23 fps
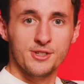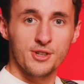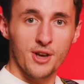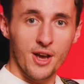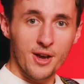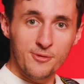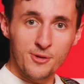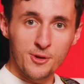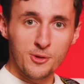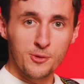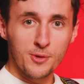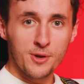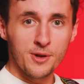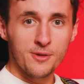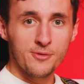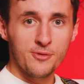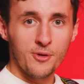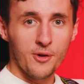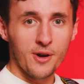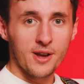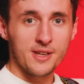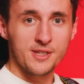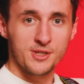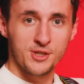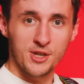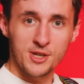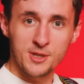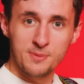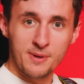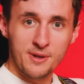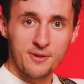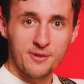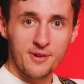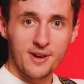So F124 has
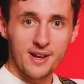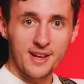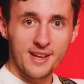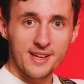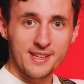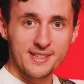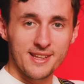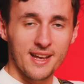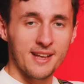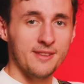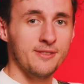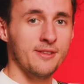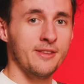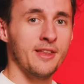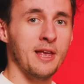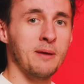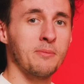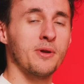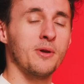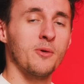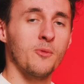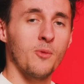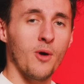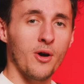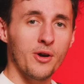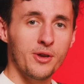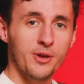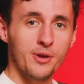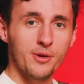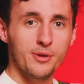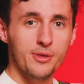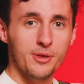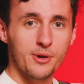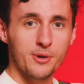just been released, and today I'm going to
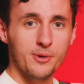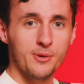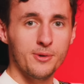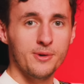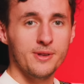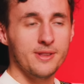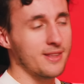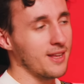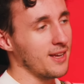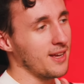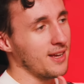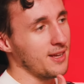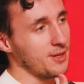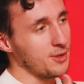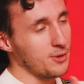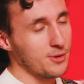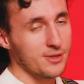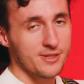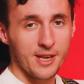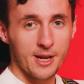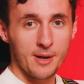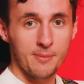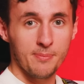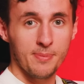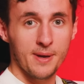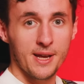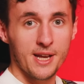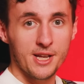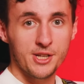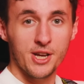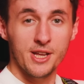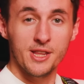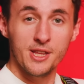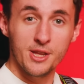walk you through the new setup
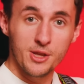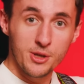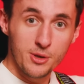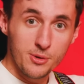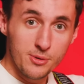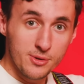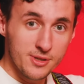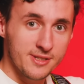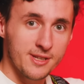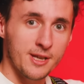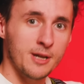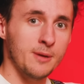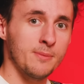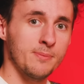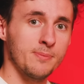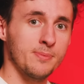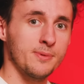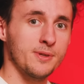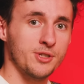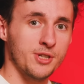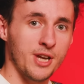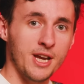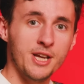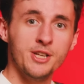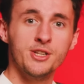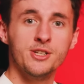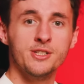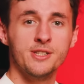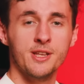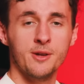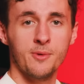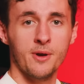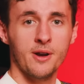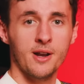page and the new setup
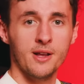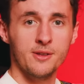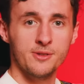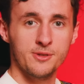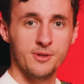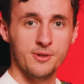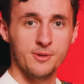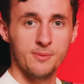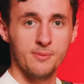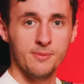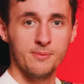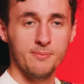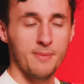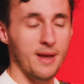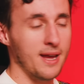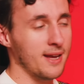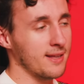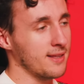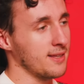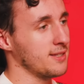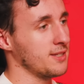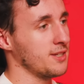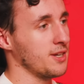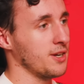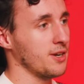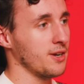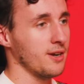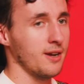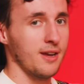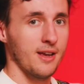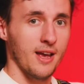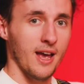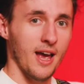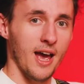changes that we're allowed to make this
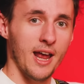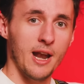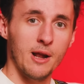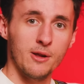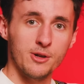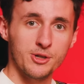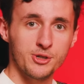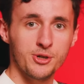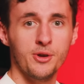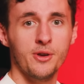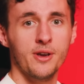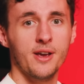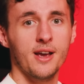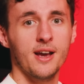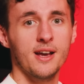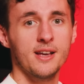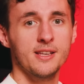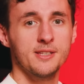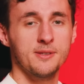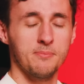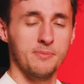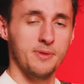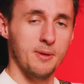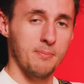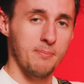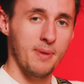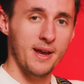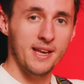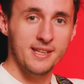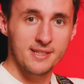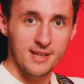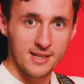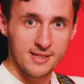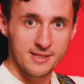year. And I'll show you guys the
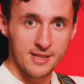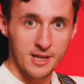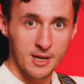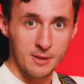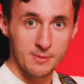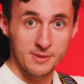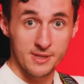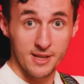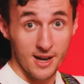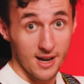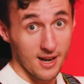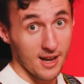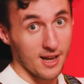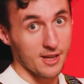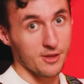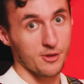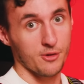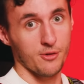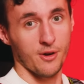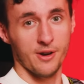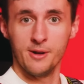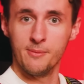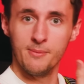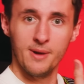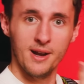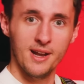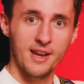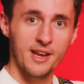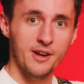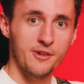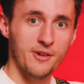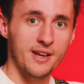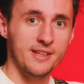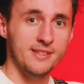baseline setups that I like to run in my
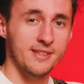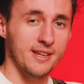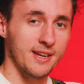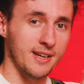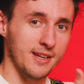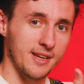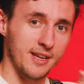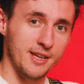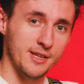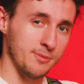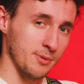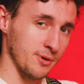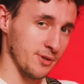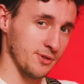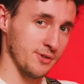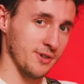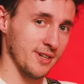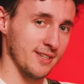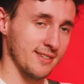league racing and esports